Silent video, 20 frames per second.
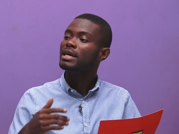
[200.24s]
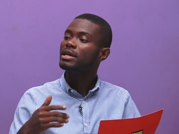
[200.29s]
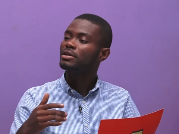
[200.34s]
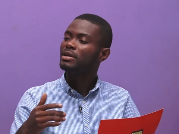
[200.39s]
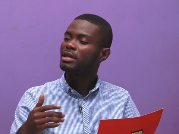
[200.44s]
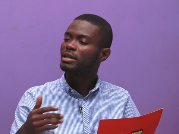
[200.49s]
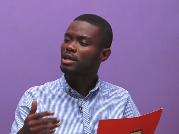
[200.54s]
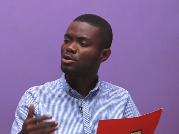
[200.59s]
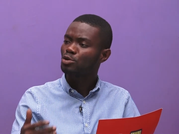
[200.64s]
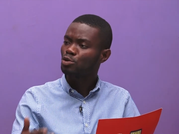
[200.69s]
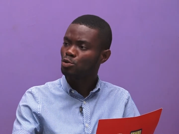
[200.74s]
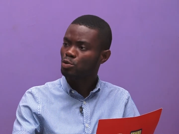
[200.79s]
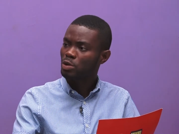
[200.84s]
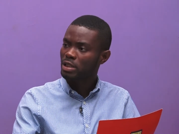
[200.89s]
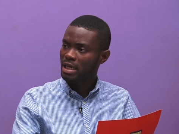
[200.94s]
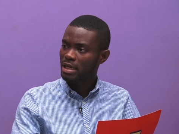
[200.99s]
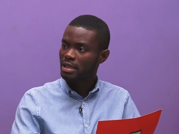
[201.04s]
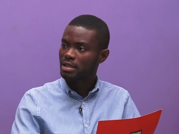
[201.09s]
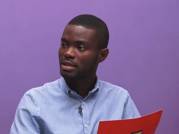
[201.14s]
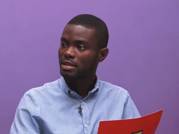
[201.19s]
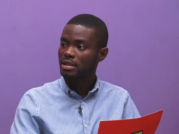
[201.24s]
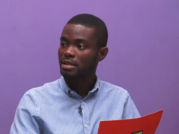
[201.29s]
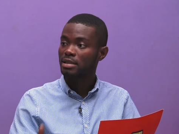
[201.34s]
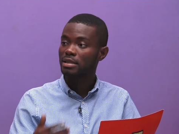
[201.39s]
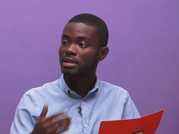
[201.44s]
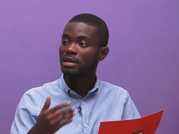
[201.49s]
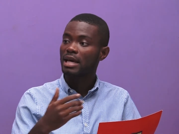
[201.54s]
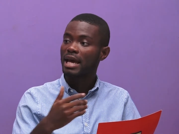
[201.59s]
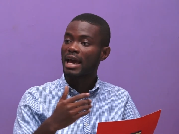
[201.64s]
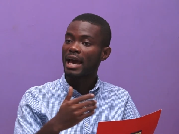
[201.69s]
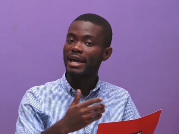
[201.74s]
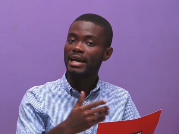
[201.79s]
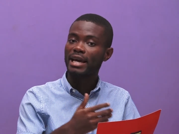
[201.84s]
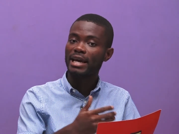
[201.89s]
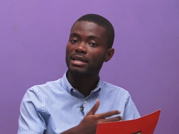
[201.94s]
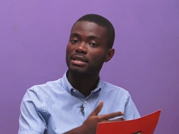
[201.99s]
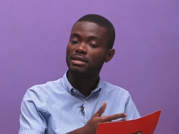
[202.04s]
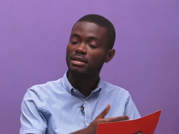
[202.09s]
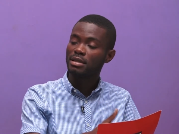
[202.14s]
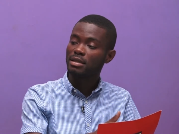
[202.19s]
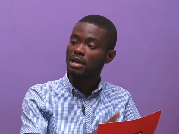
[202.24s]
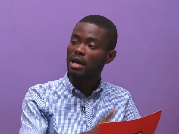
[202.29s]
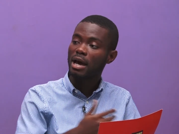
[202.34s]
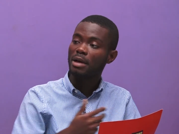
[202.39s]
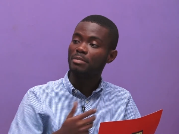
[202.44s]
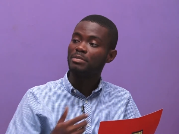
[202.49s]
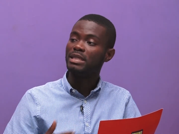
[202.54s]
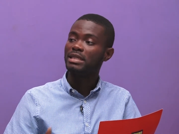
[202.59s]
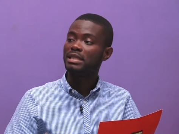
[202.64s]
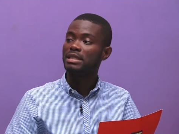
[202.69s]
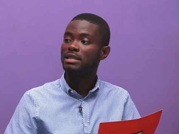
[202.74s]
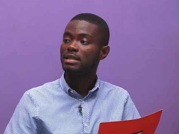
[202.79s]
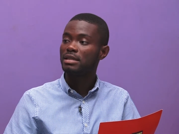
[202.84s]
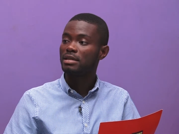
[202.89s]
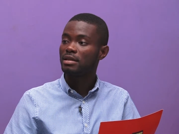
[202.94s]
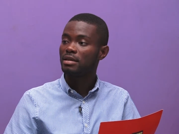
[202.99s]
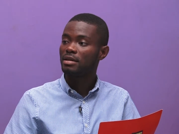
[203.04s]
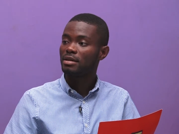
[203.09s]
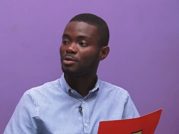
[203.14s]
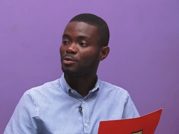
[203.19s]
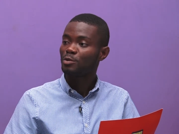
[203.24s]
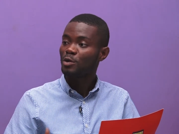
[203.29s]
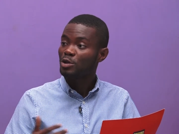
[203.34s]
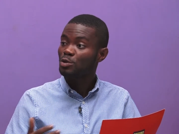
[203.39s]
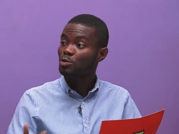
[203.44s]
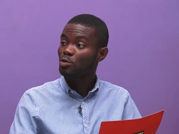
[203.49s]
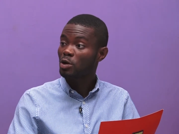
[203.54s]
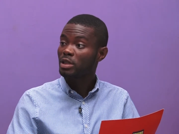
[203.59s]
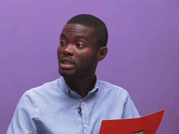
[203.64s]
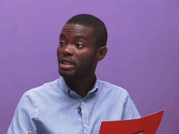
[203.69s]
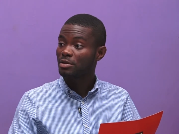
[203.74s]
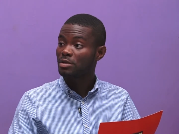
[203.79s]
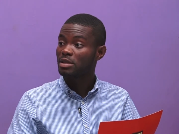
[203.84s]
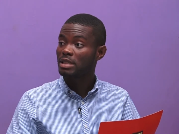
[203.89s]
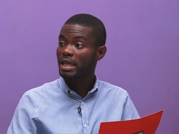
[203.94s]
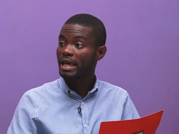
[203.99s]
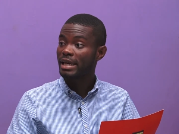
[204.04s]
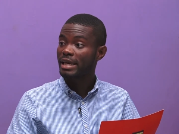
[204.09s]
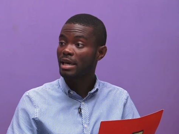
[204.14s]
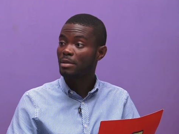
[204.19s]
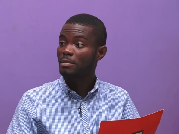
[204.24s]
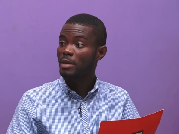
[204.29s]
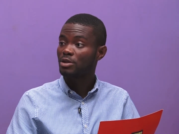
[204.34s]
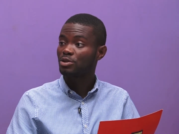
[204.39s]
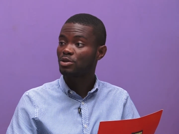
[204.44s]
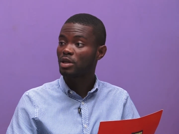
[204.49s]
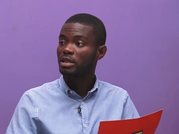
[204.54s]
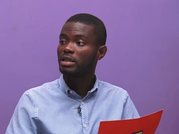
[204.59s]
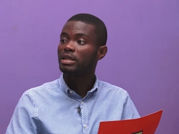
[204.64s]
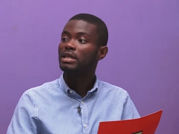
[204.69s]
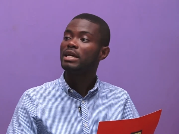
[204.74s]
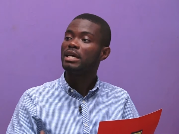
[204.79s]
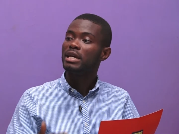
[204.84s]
He created 2 chances against City, which won Chelsea the game, actually.